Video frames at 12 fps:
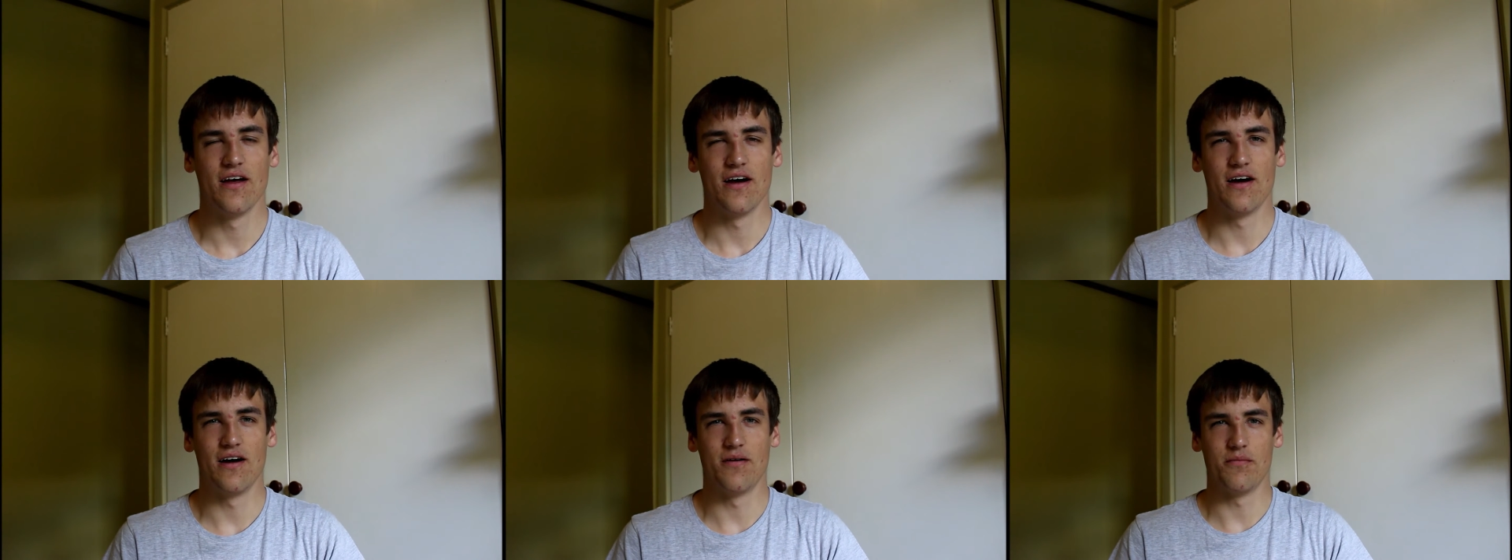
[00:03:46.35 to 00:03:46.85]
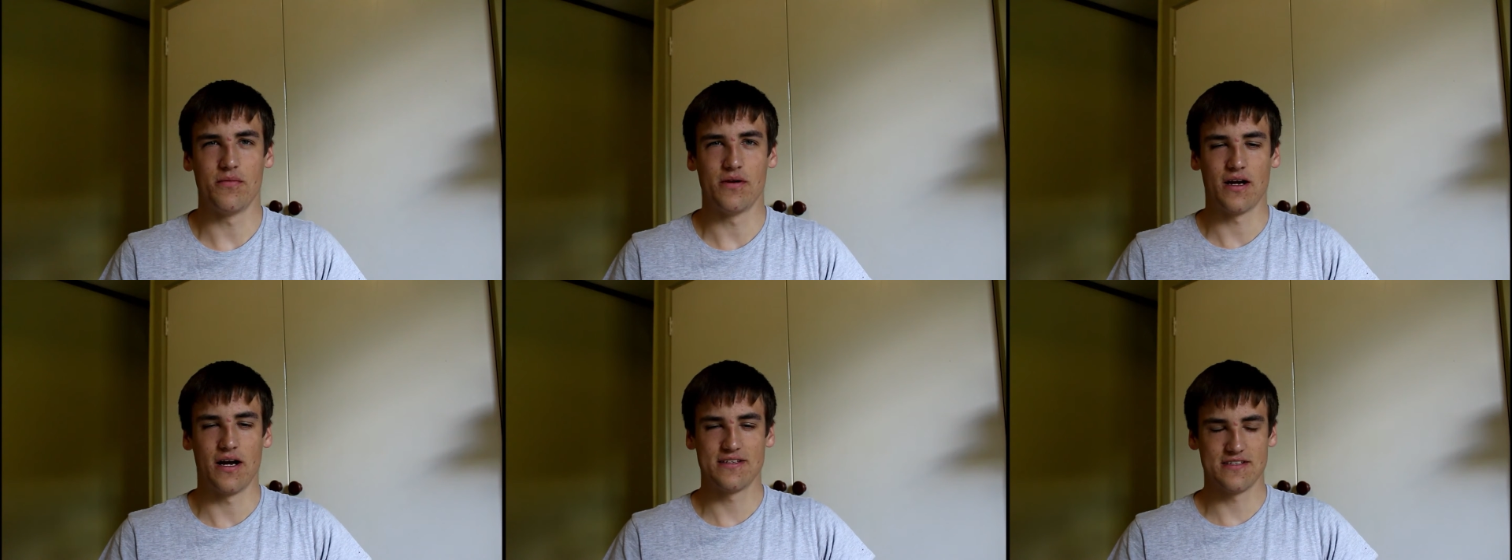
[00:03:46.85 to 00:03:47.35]
um,
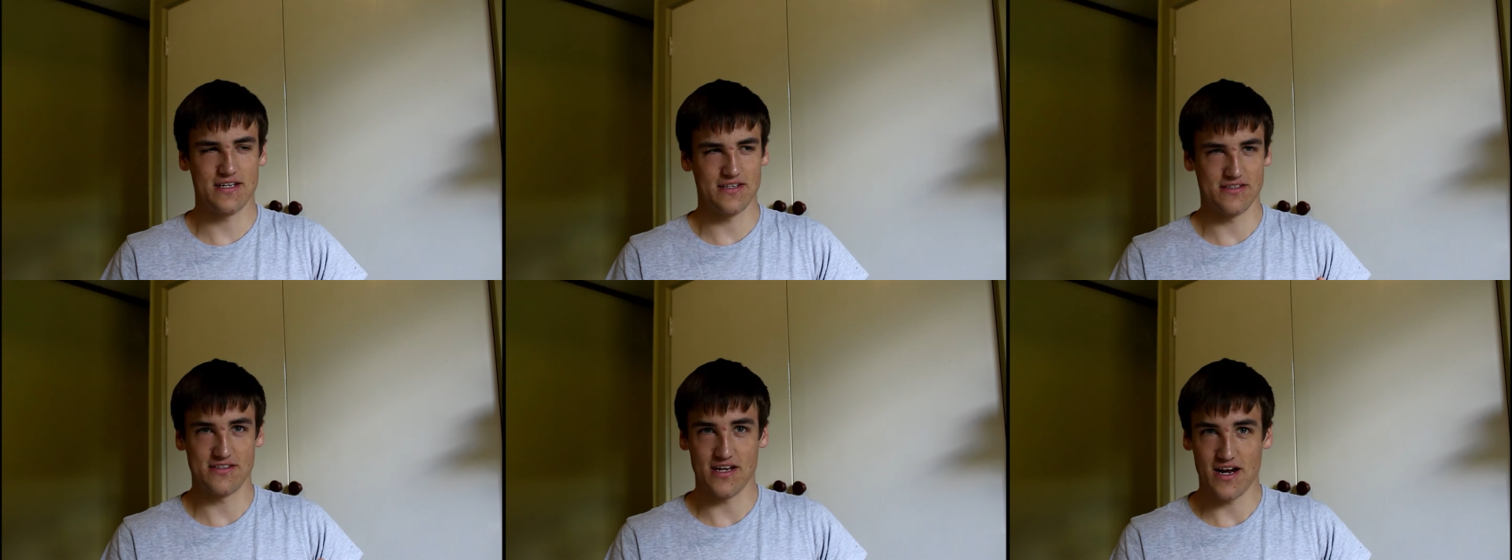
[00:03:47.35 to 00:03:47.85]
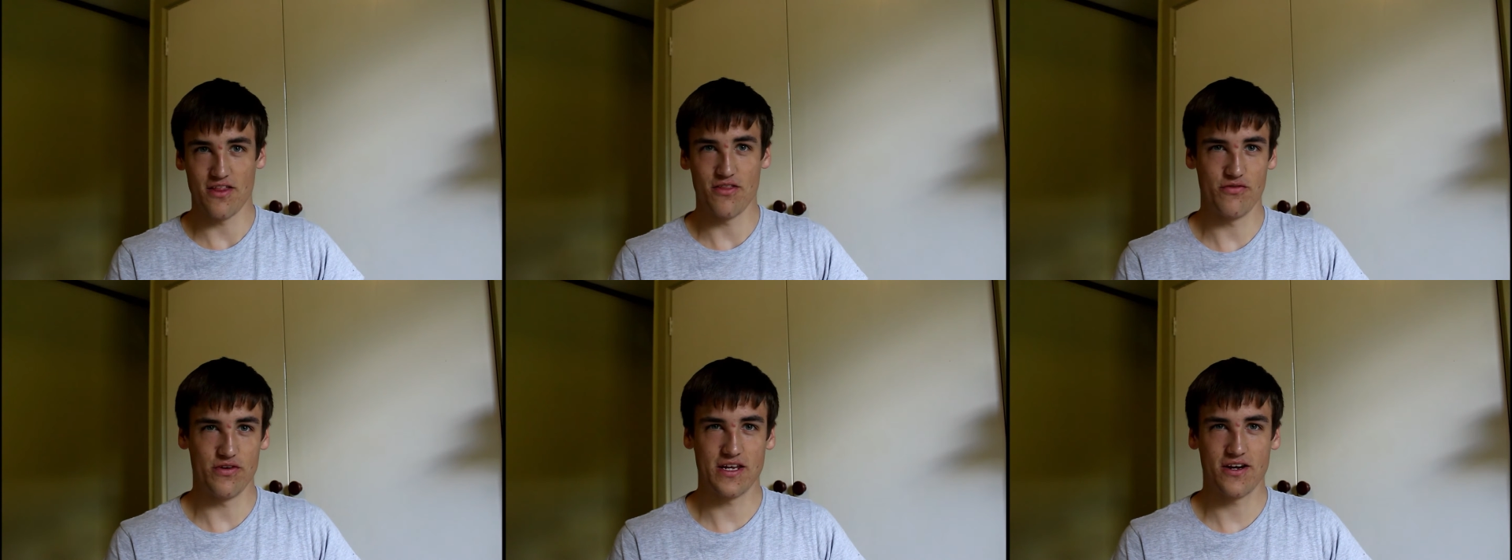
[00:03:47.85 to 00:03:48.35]
I said at the start of
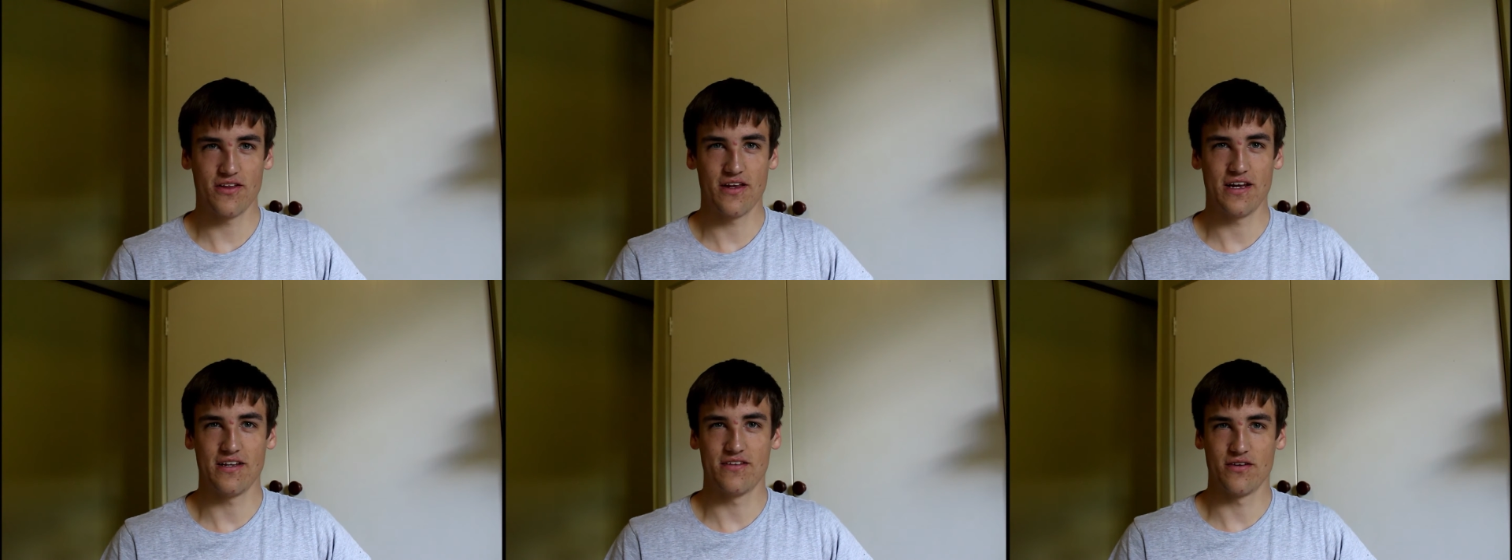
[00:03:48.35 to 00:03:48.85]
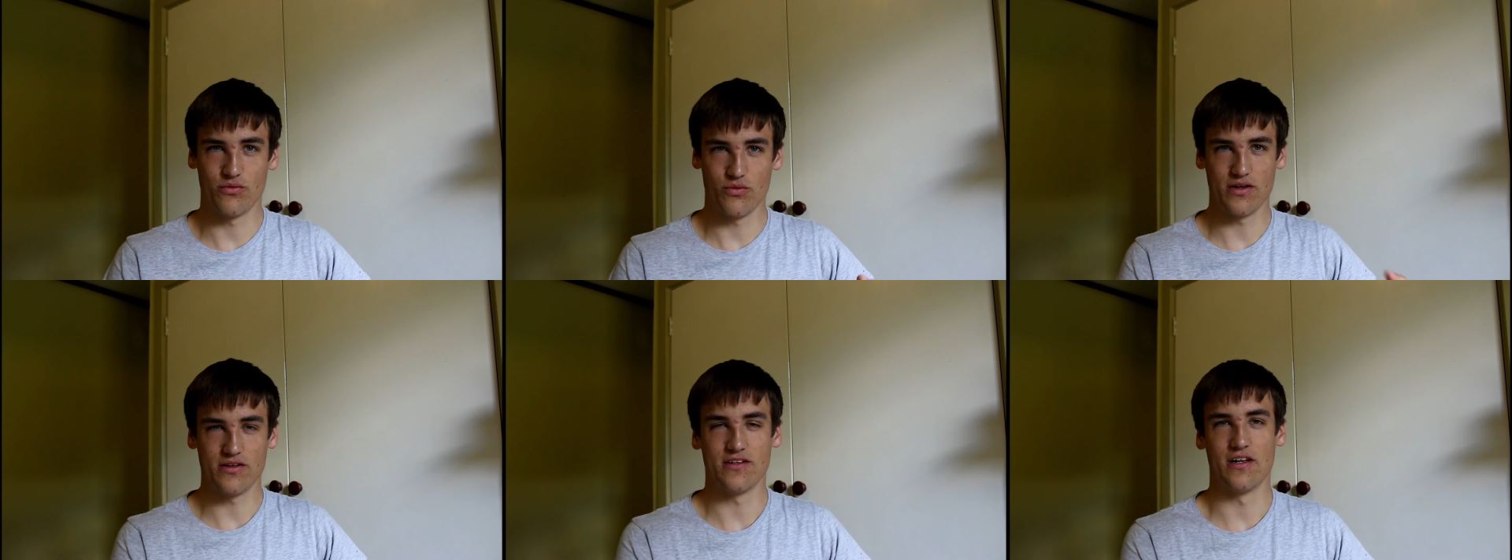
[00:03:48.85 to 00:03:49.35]
the video that it's a
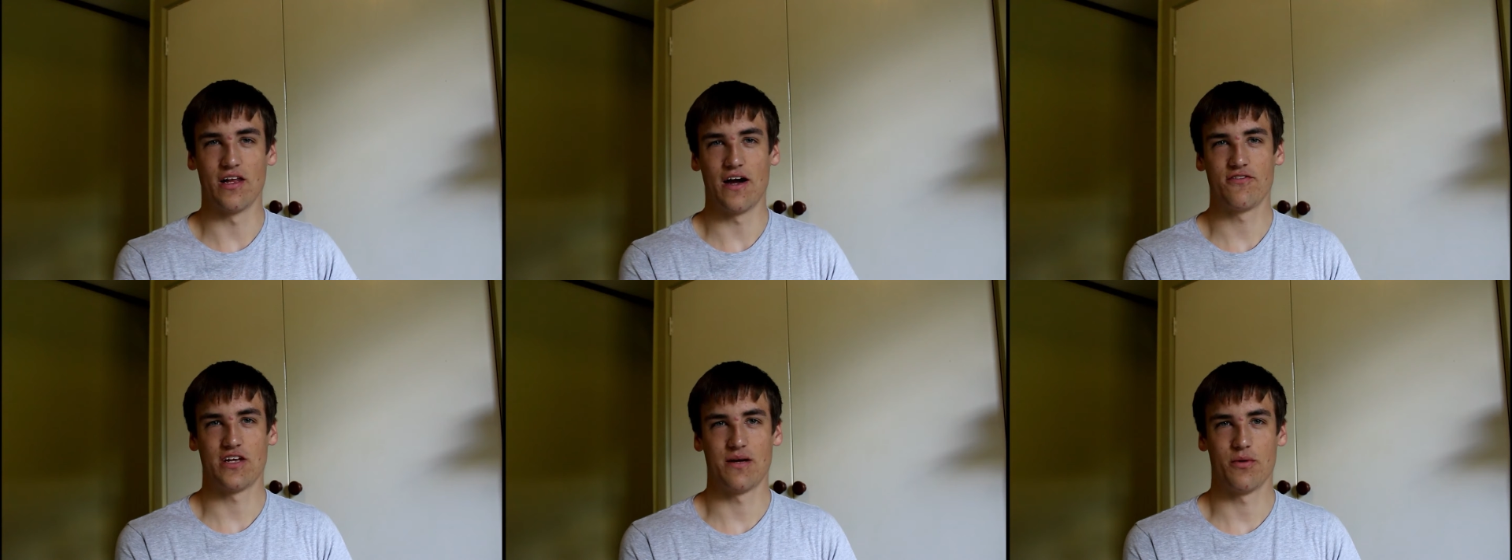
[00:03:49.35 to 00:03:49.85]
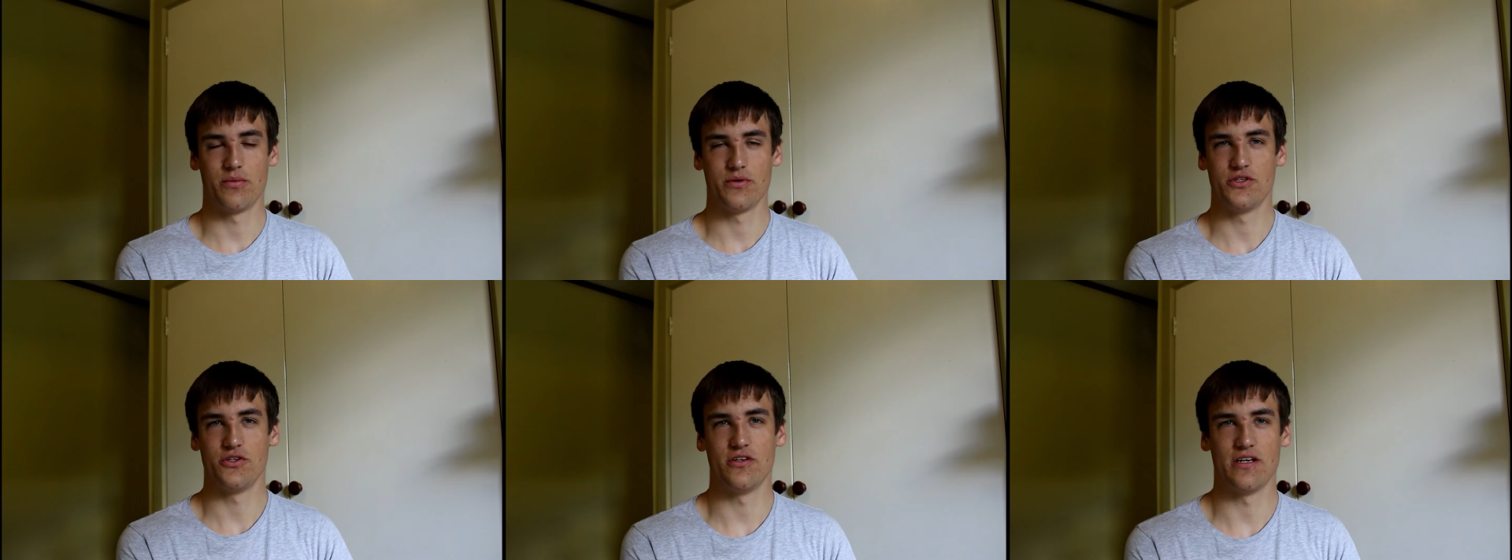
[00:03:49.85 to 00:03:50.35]
once in a lifetime
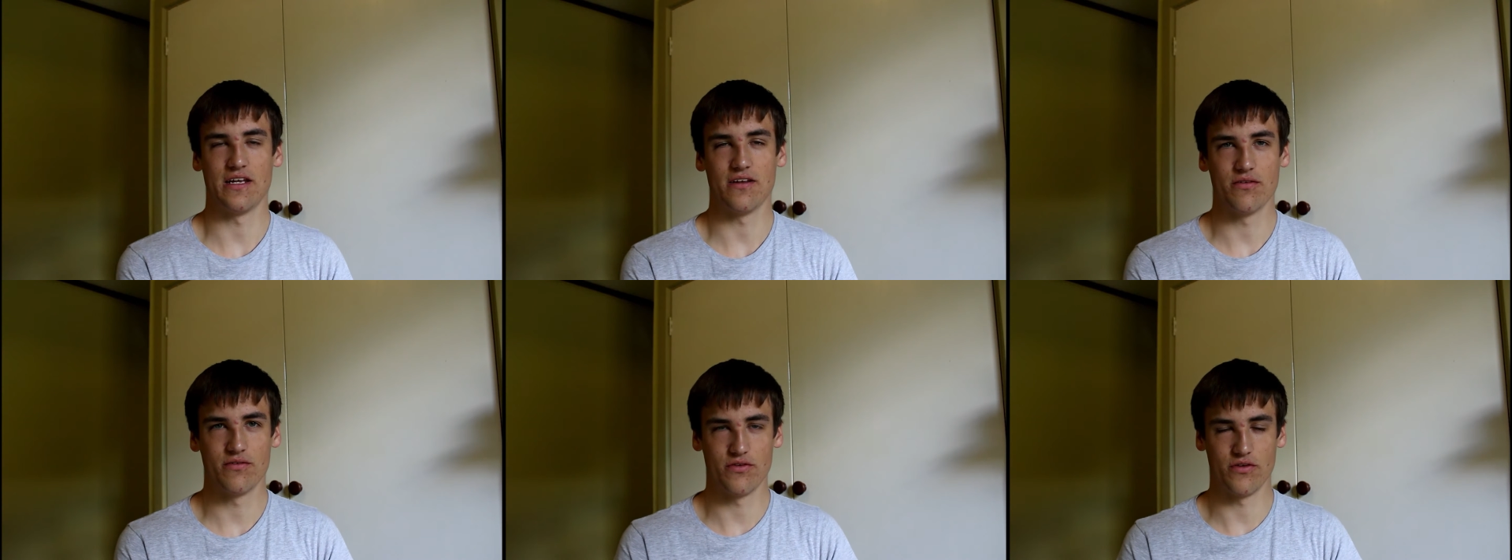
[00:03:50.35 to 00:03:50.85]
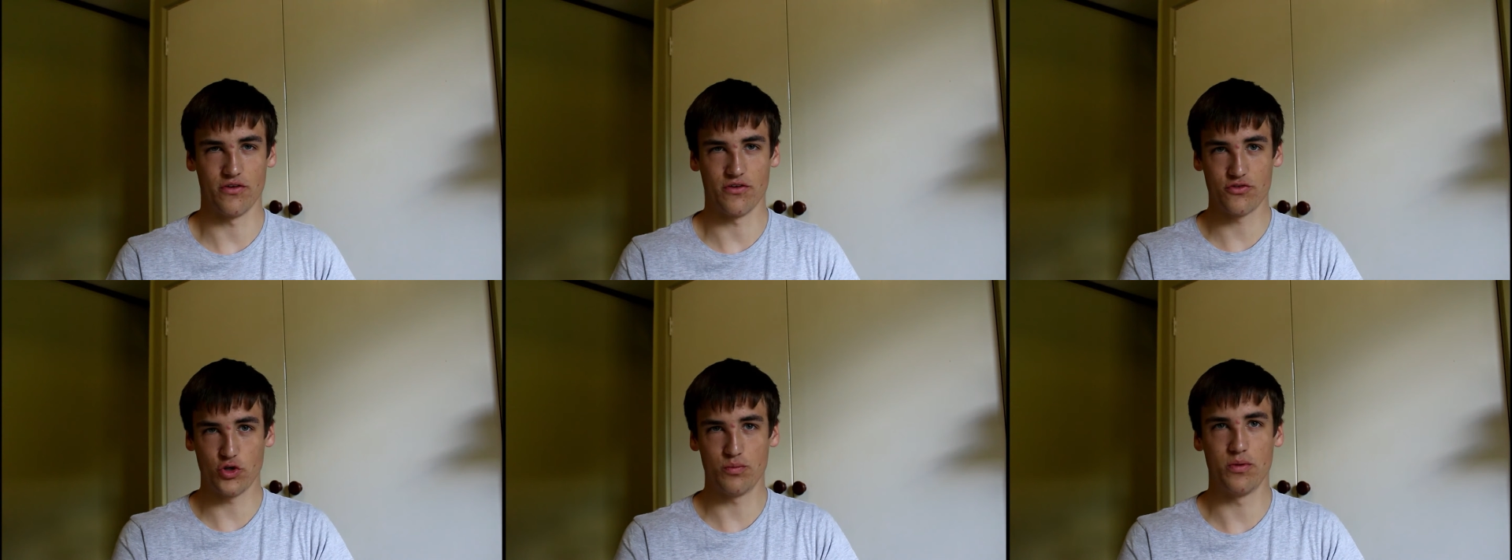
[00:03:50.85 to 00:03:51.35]
opportunity for the
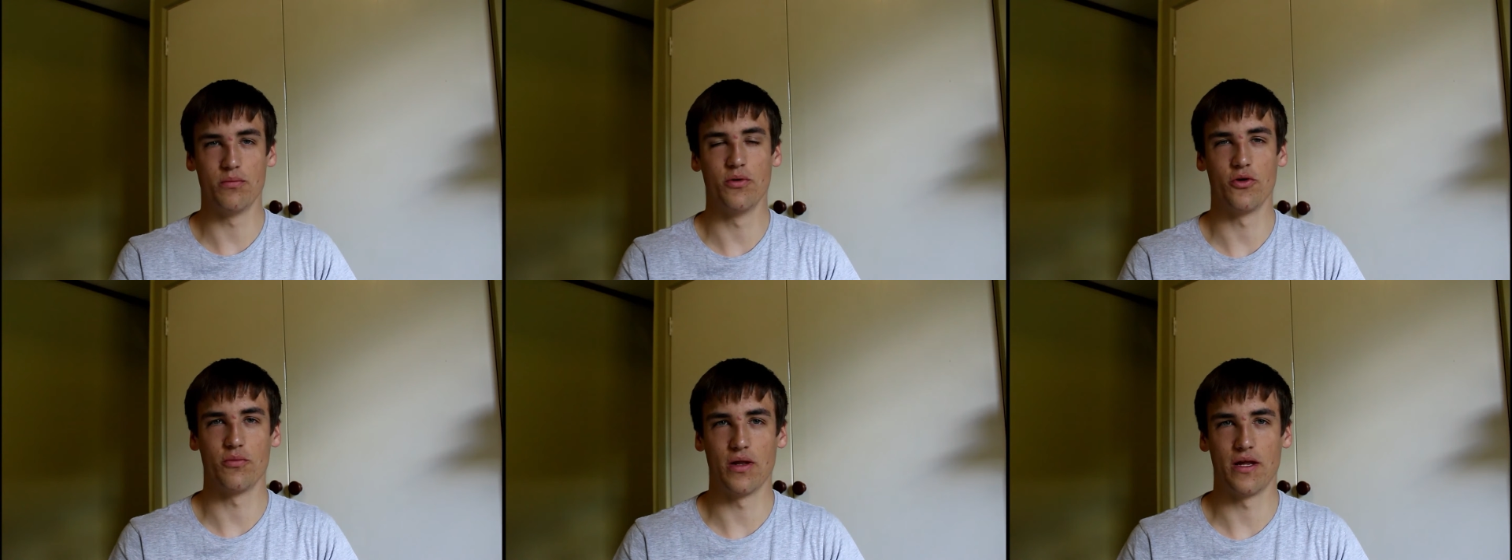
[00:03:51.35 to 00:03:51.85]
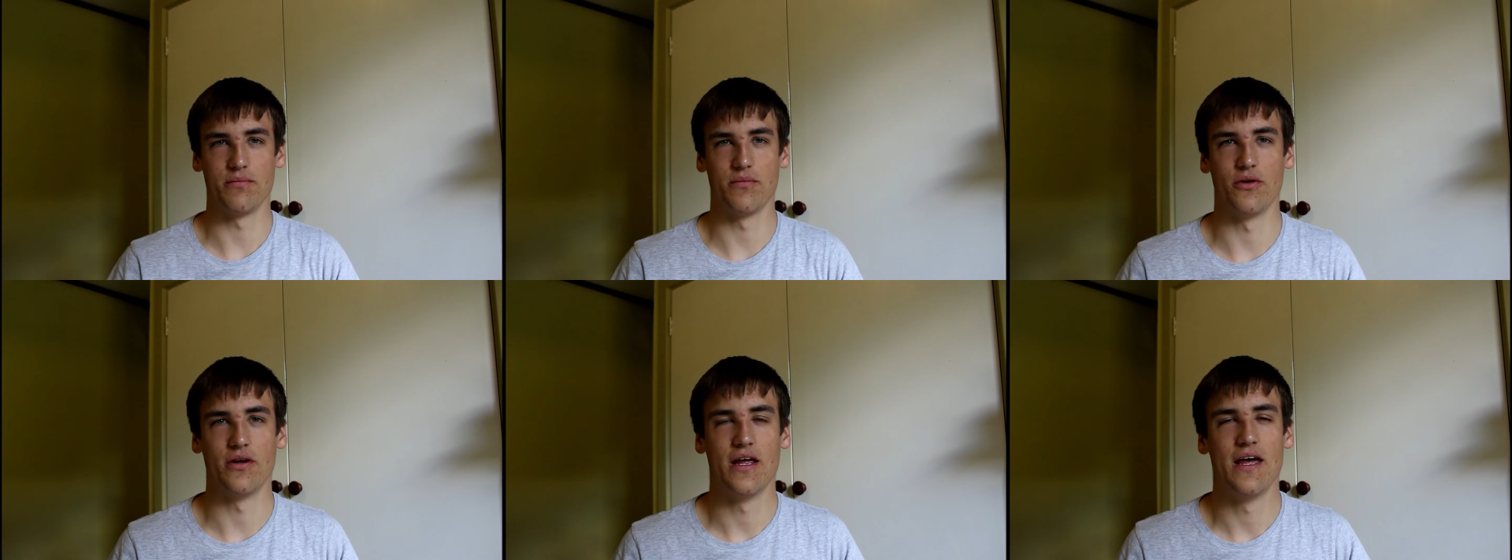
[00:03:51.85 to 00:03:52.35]
super blue blood
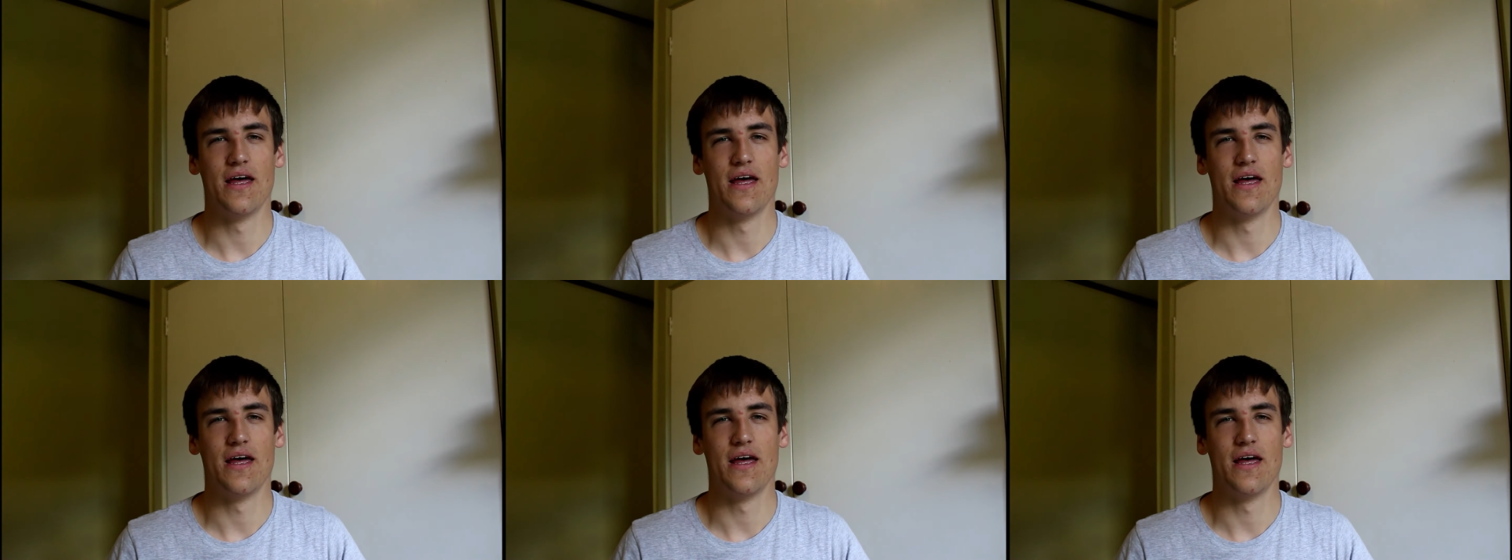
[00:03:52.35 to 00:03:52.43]
moon.